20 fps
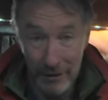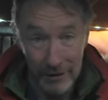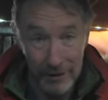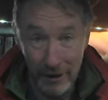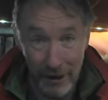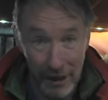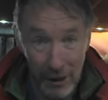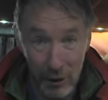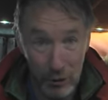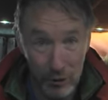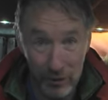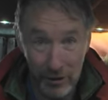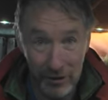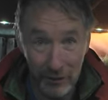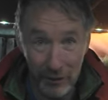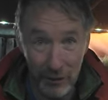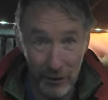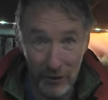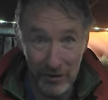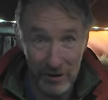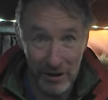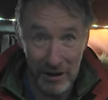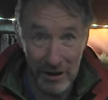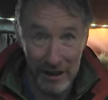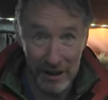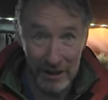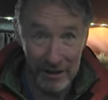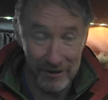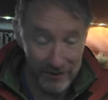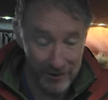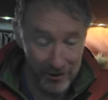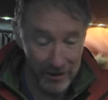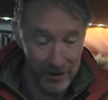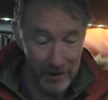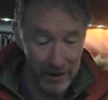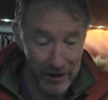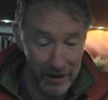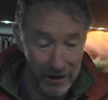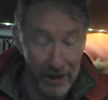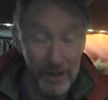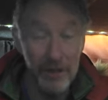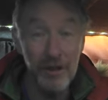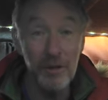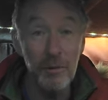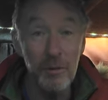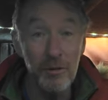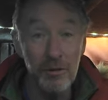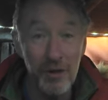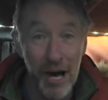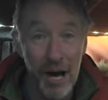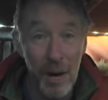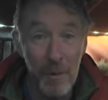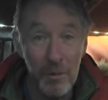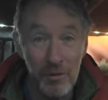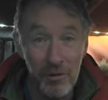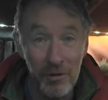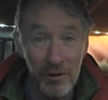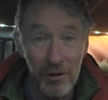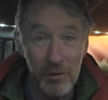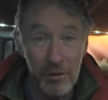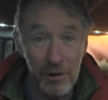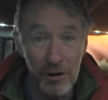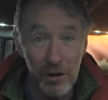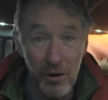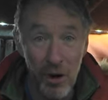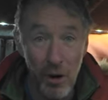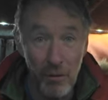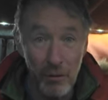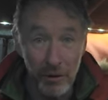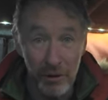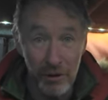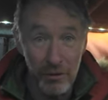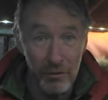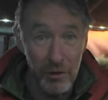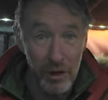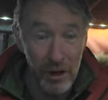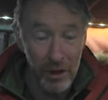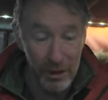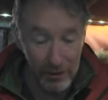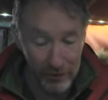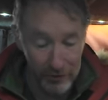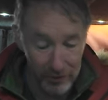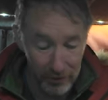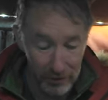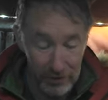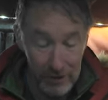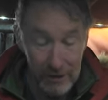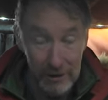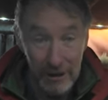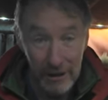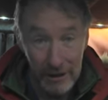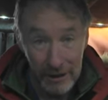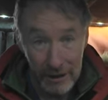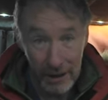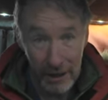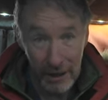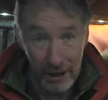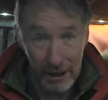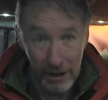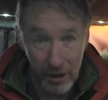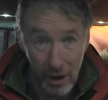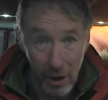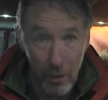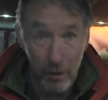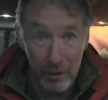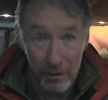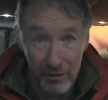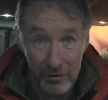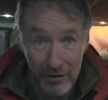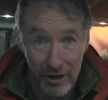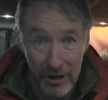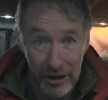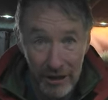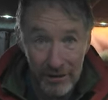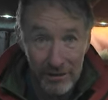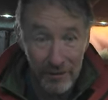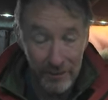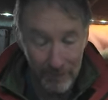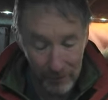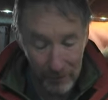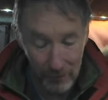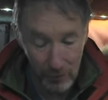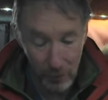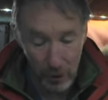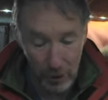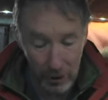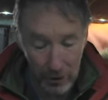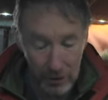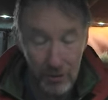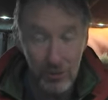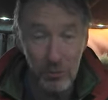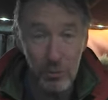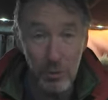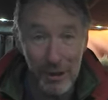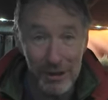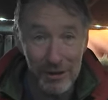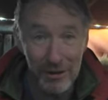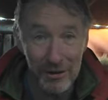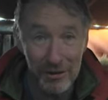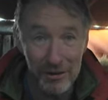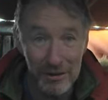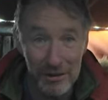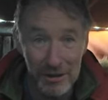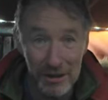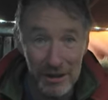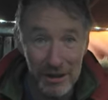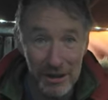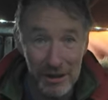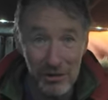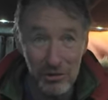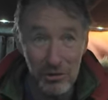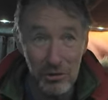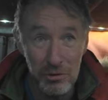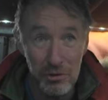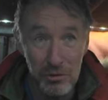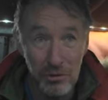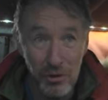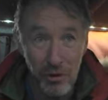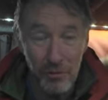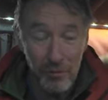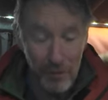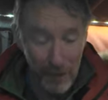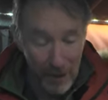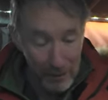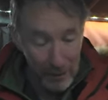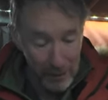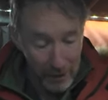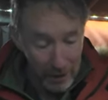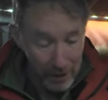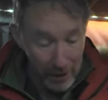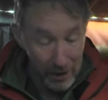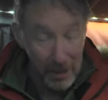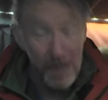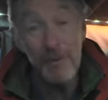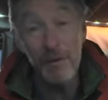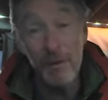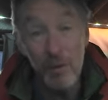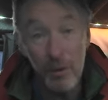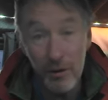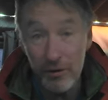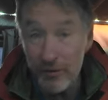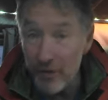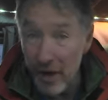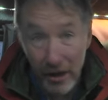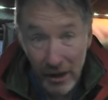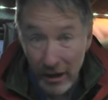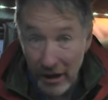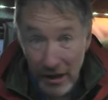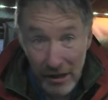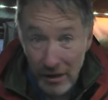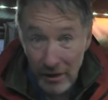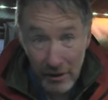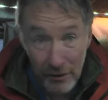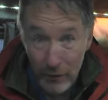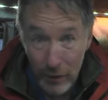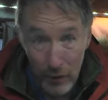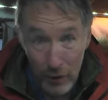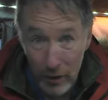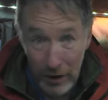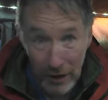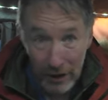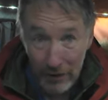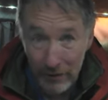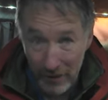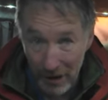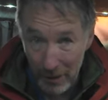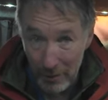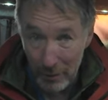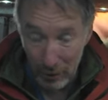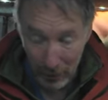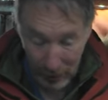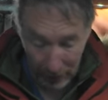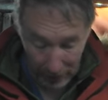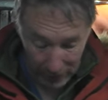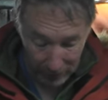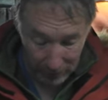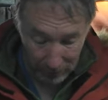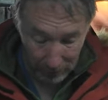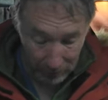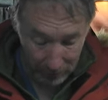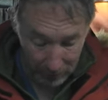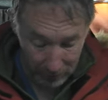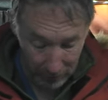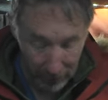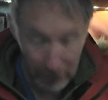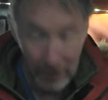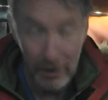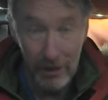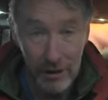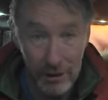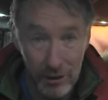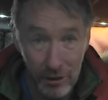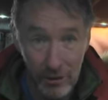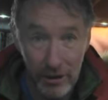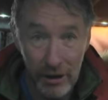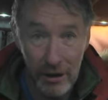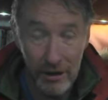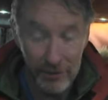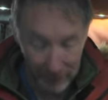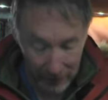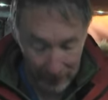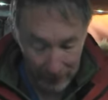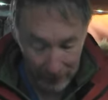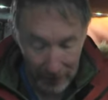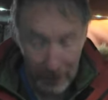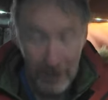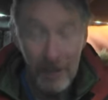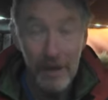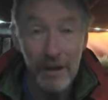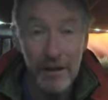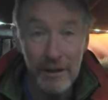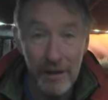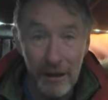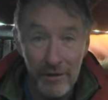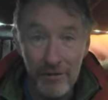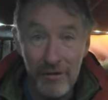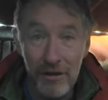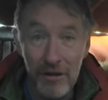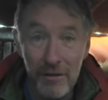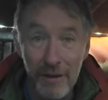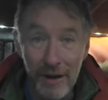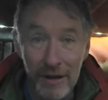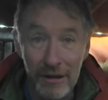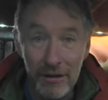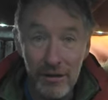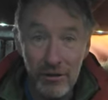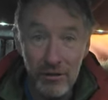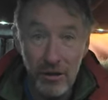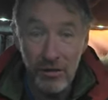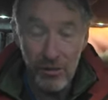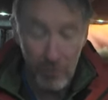than I looked at the front of the lens and it was absolutely covered in rain. So yeah, I can now understand where this weather issue has come from, even though it's not on any of the forecasts that I'm looking at. But nonetheless, that's the advantage, I